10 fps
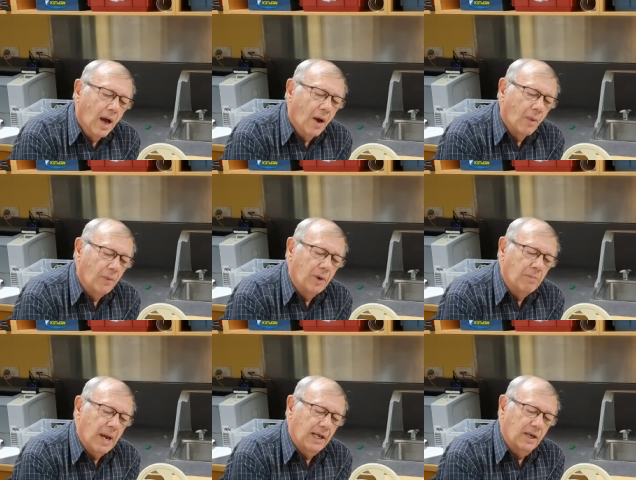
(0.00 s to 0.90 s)
When we
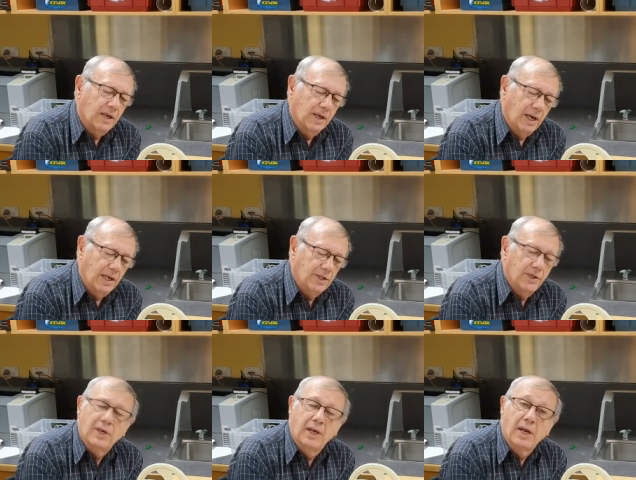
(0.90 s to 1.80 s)
make a connection
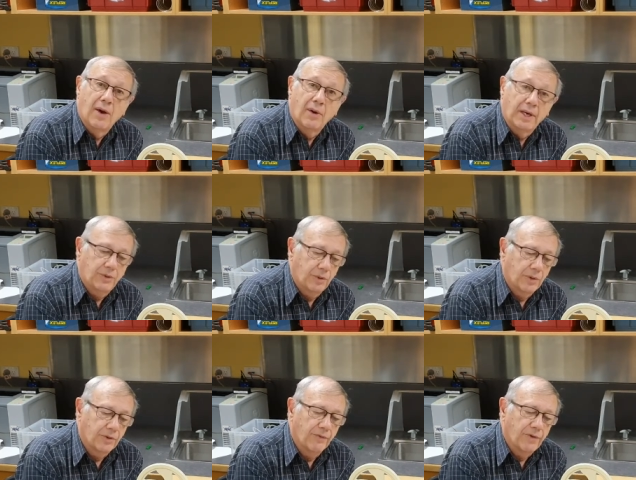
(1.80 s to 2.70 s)
in our electrical
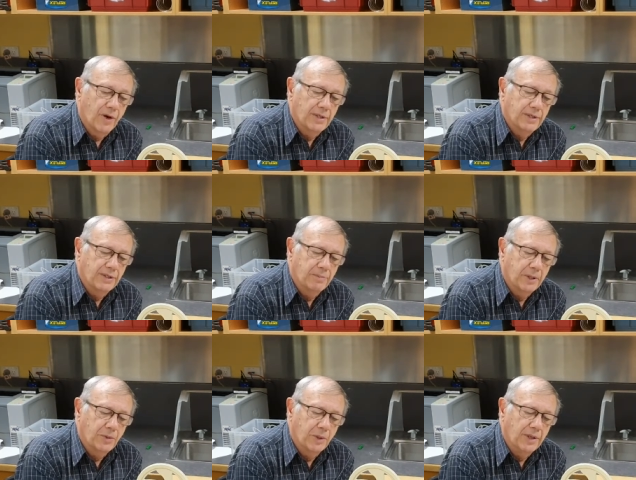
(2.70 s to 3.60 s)
devices
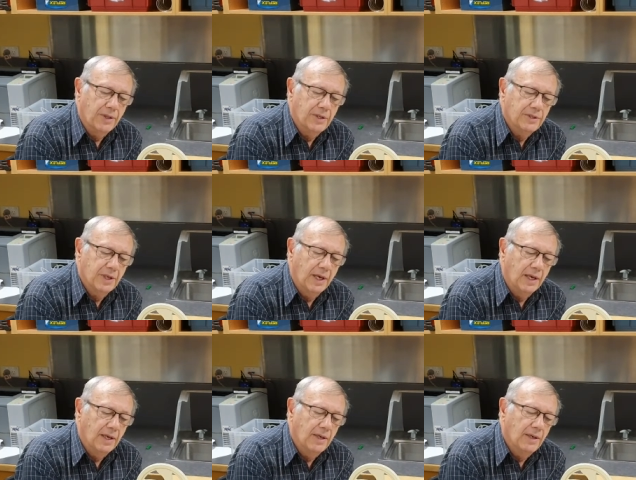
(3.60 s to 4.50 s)
between this end